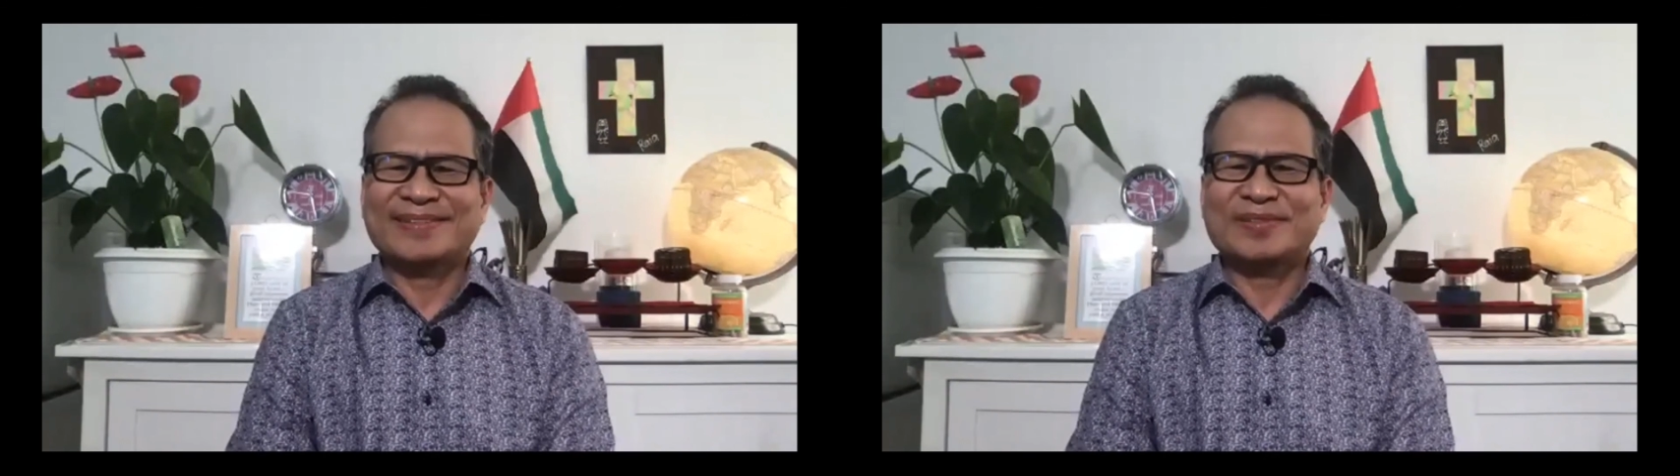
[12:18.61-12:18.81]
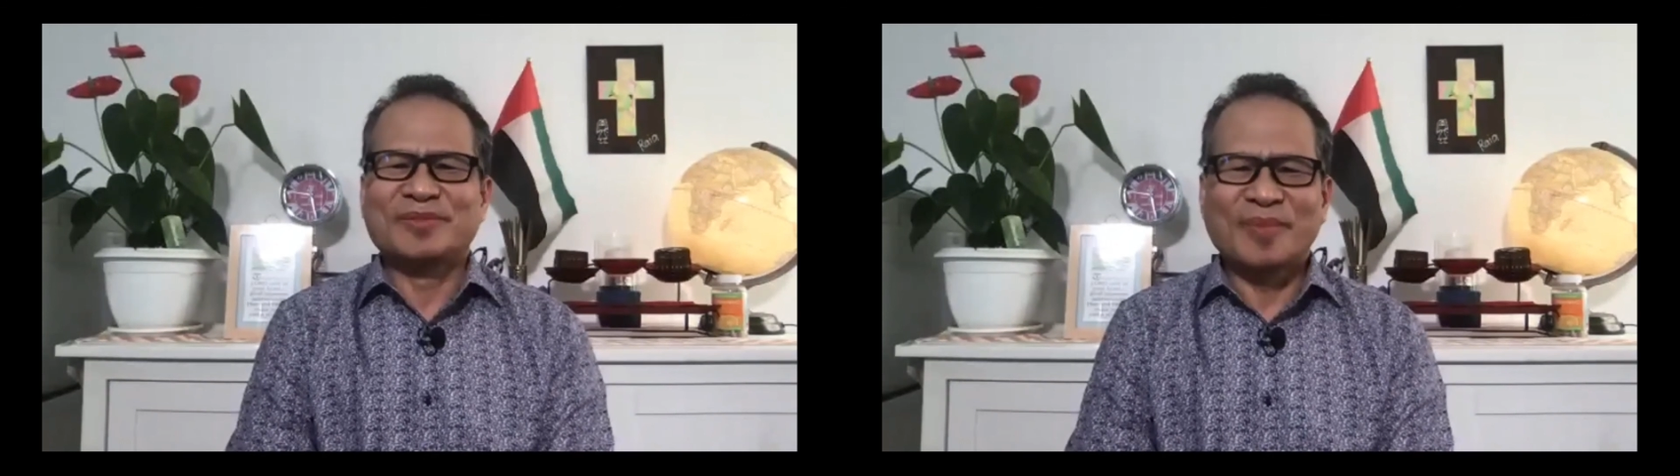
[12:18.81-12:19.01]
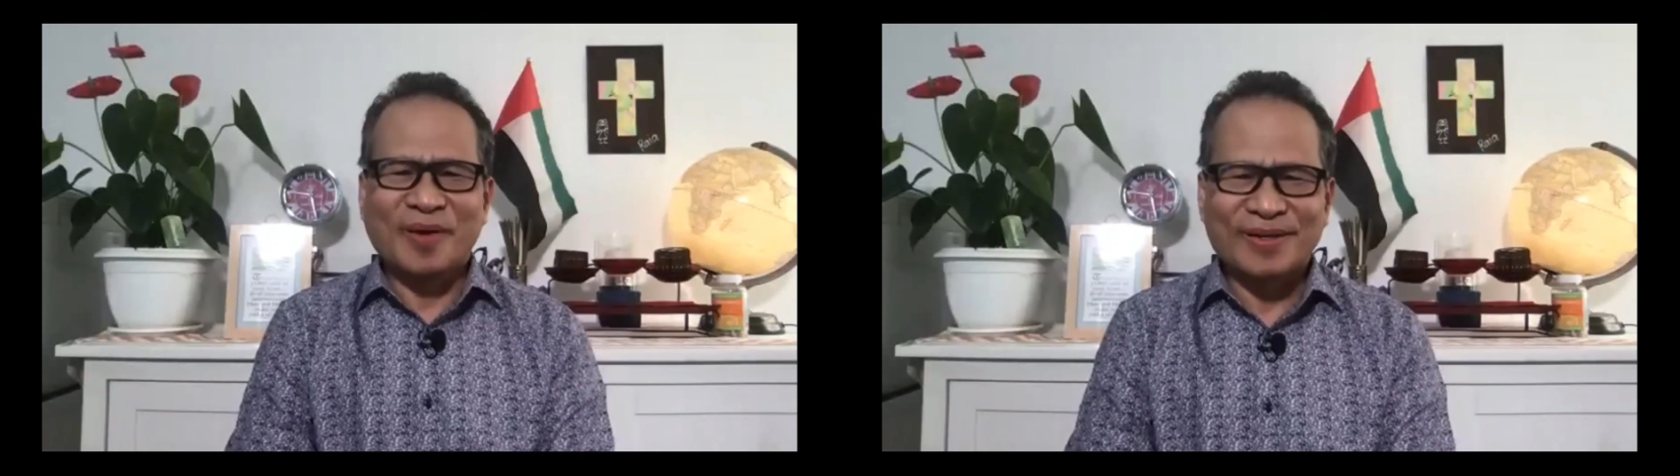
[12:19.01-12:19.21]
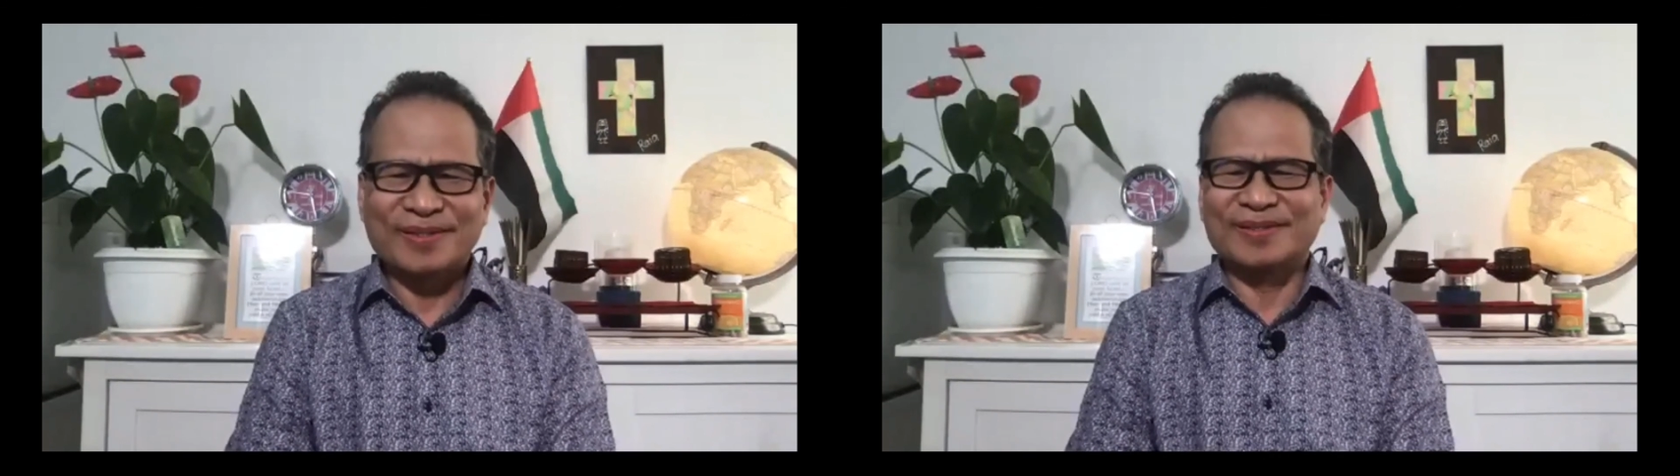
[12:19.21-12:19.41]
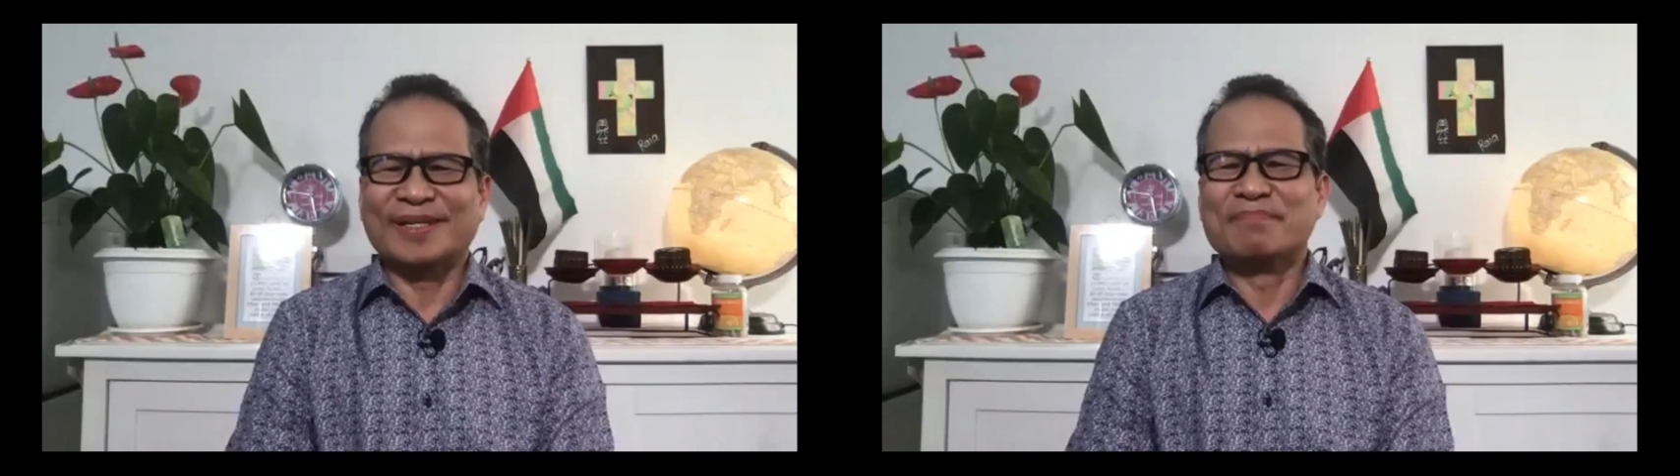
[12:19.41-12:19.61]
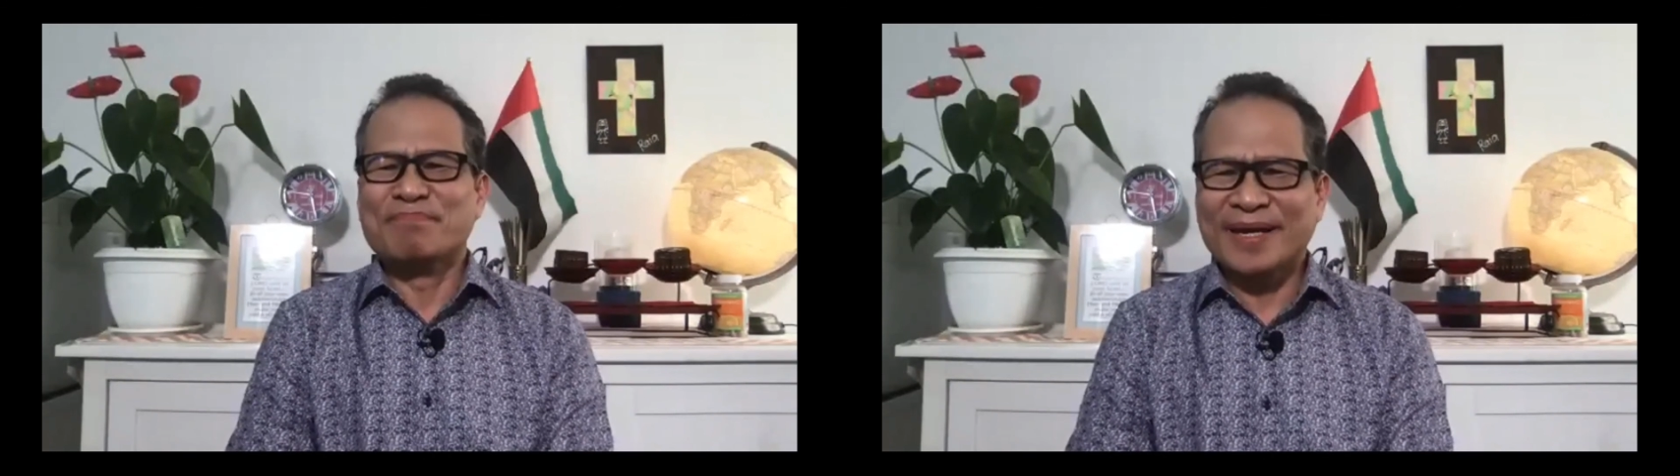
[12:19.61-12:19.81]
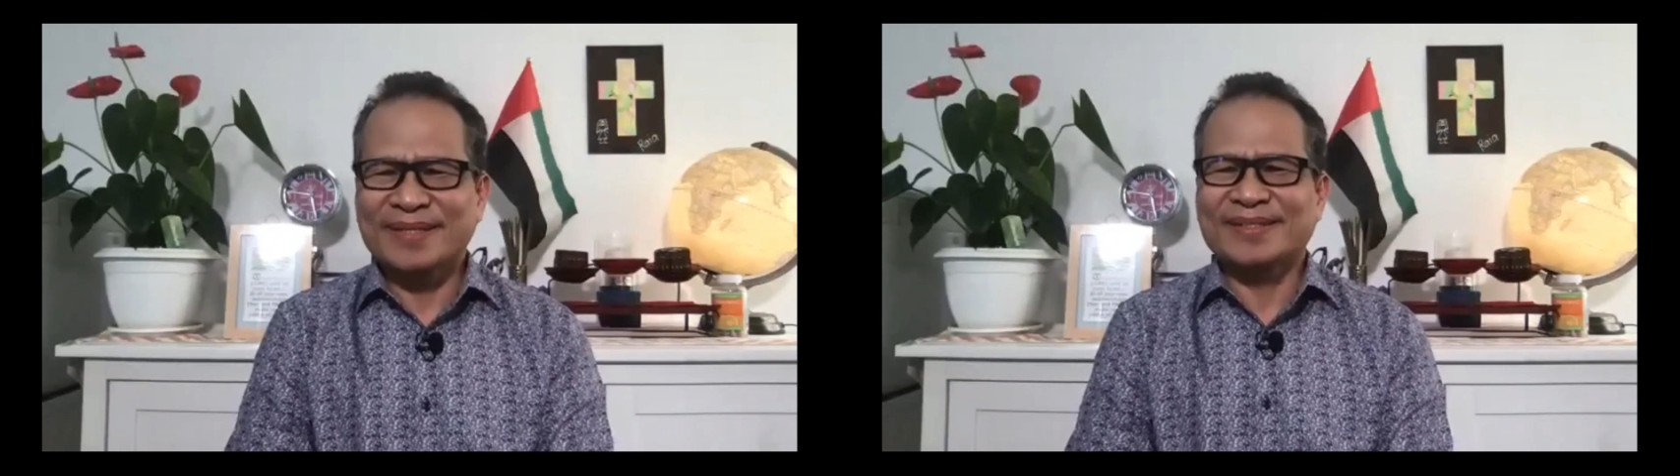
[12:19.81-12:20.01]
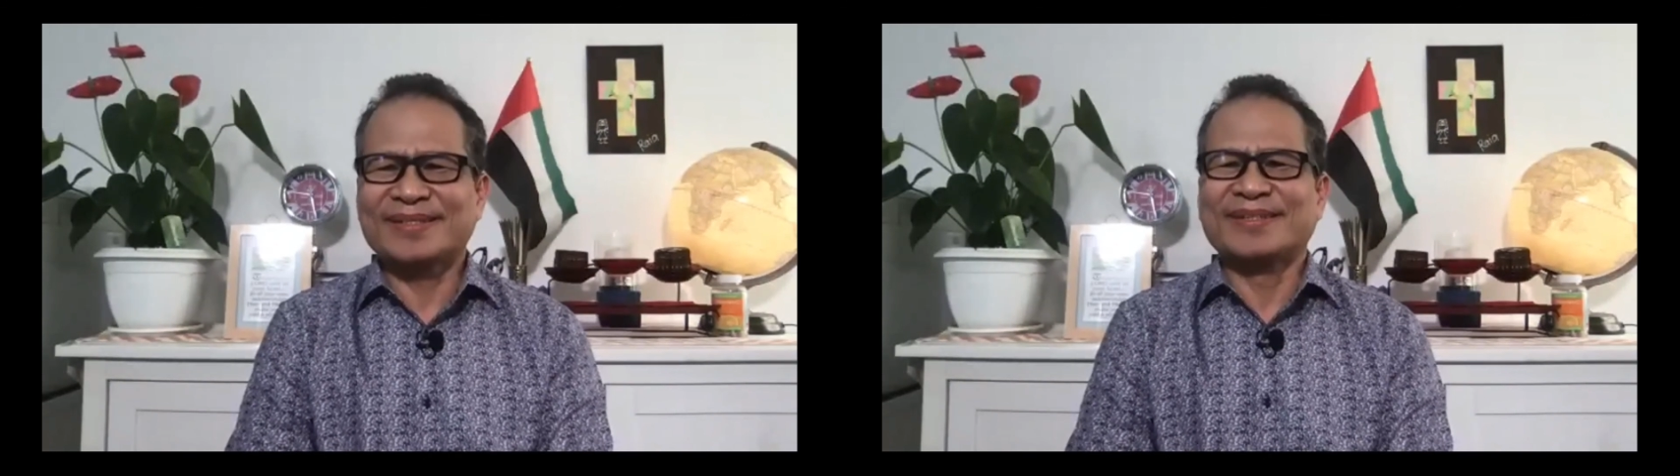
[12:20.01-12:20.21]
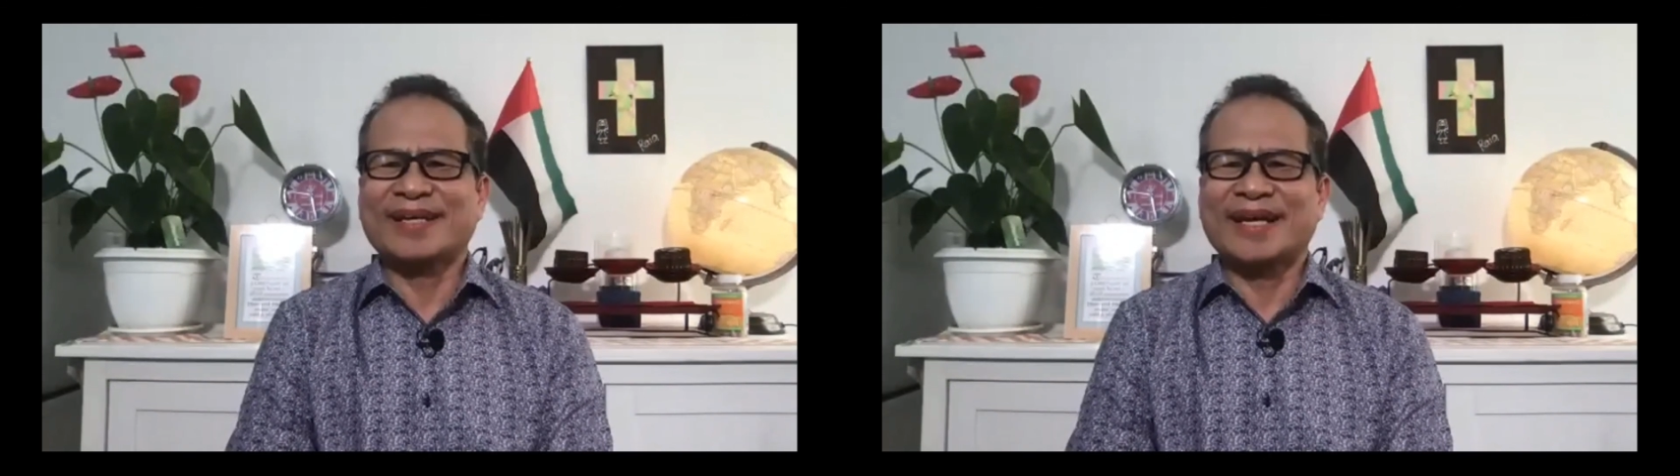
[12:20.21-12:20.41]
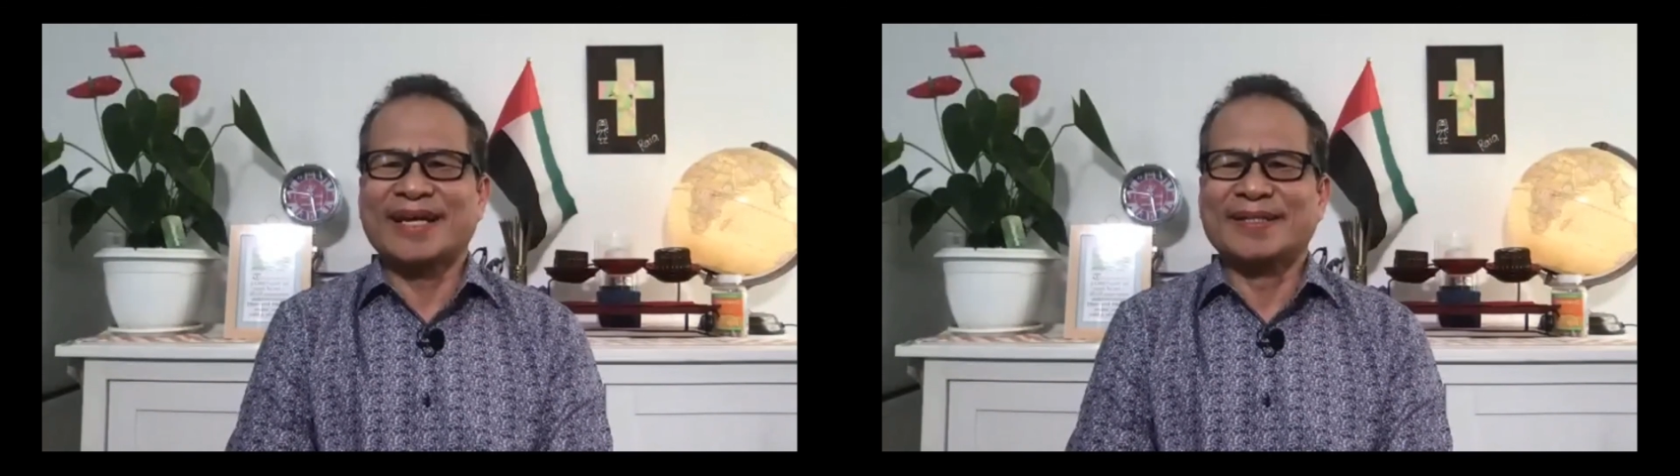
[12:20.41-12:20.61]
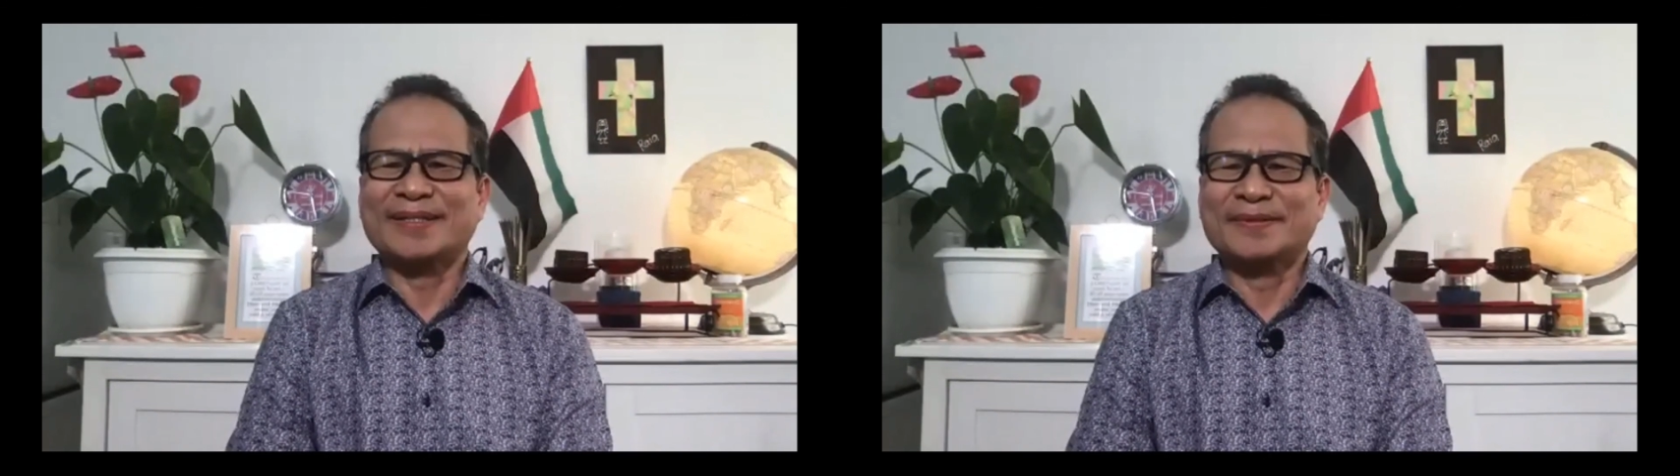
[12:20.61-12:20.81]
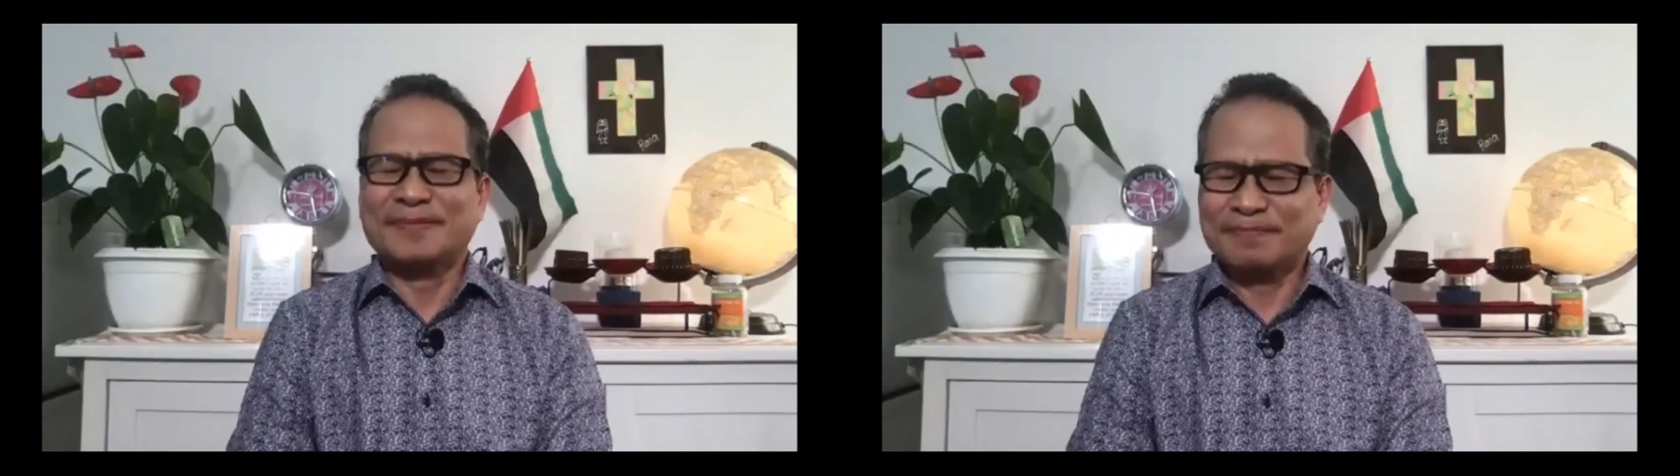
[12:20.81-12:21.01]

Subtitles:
tomorrow, a better and